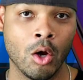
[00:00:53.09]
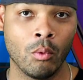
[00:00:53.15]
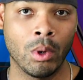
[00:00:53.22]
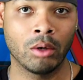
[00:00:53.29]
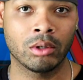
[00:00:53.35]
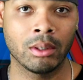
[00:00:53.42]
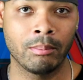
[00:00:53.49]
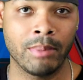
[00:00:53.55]

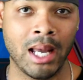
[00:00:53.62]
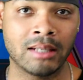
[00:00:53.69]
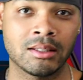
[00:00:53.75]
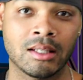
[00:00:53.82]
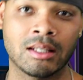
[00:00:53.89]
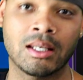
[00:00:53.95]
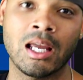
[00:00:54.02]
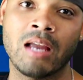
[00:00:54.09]
Welcome back
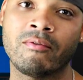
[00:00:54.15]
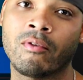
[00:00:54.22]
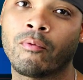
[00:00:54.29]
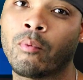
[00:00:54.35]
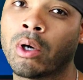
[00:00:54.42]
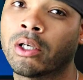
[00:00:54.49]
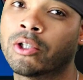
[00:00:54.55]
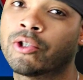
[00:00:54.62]
to the Cave of
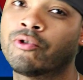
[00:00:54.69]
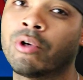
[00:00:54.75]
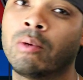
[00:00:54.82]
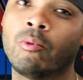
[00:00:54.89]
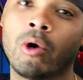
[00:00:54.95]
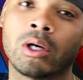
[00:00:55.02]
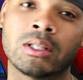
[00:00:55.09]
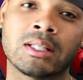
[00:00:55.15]
Wonders,
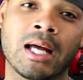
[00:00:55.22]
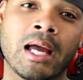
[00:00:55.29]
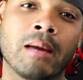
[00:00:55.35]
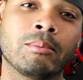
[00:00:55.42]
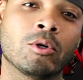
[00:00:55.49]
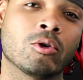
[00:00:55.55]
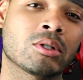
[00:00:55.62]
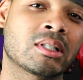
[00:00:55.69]
Dreamwalkers. I
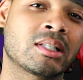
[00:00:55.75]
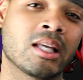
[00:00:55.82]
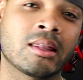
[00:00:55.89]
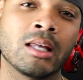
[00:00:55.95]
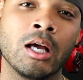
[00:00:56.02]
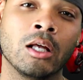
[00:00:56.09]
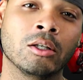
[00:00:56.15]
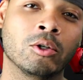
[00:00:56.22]
am your Sith
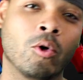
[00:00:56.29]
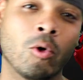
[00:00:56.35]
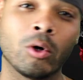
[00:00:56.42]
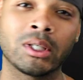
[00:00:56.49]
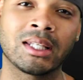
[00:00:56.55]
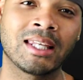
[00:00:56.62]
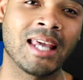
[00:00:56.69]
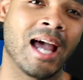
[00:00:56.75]

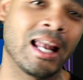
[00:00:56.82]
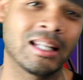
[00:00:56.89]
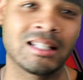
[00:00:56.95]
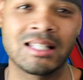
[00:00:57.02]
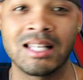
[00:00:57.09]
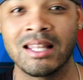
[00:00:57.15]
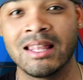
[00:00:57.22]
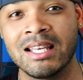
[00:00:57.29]
Lord
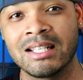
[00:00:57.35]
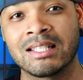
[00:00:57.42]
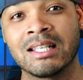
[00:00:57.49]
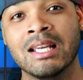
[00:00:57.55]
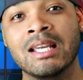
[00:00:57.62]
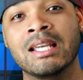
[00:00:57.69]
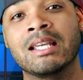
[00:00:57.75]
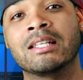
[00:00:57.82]
Callous, and this
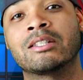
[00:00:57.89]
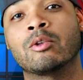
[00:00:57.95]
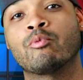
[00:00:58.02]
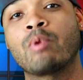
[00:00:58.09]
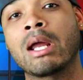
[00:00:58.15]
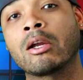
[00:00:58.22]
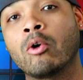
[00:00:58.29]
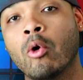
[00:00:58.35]
is the
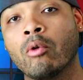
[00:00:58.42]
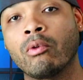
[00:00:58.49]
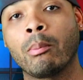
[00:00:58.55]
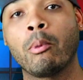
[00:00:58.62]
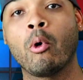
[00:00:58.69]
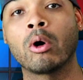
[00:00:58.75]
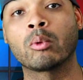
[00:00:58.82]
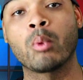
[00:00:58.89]
Rancor
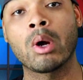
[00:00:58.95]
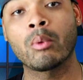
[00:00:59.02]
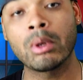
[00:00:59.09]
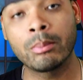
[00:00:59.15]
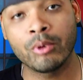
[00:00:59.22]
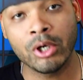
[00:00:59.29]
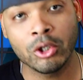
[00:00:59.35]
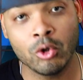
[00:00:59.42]
Report, where we
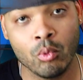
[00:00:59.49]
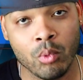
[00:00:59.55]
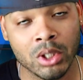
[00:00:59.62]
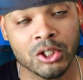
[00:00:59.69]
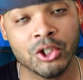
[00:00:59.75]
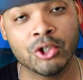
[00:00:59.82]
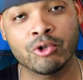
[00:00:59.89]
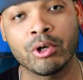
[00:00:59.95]
bring you
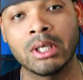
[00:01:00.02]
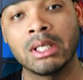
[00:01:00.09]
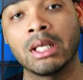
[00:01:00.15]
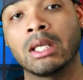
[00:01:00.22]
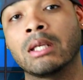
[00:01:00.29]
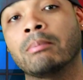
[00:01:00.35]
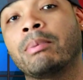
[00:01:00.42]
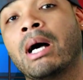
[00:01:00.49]
what's
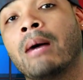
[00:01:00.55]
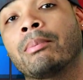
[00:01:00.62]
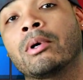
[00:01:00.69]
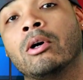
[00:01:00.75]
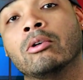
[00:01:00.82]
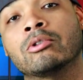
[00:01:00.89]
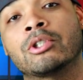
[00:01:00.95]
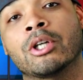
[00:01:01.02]
trending in pop
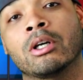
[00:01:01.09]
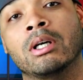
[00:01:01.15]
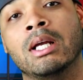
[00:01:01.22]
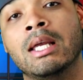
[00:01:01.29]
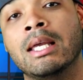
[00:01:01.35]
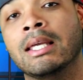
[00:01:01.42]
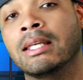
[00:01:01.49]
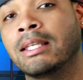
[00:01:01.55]
culture,
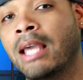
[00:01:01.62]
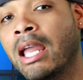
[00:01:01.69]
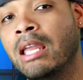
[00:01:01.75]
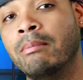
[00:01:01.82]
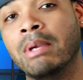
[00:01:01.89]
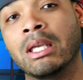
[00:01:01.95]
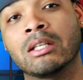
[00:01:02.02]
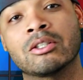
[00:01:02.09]

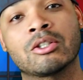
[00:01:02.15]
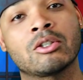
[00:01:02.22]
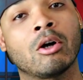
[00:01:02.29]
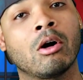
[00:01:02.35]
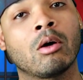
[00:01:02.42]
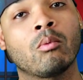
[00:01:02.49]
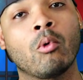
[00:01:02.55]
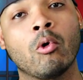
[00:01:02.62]
gaming and
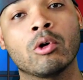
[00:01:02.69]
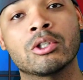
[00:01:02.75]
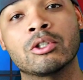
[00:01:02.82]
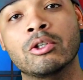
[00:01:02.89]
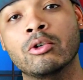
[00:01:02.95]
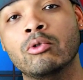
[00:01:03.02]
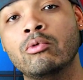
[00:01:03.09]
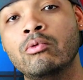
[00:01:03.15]
Star Wars
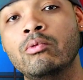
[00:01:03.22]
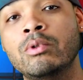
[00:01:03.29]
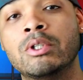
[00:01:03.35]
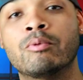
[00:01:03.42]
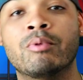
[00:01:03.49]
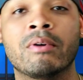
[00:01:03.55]
news,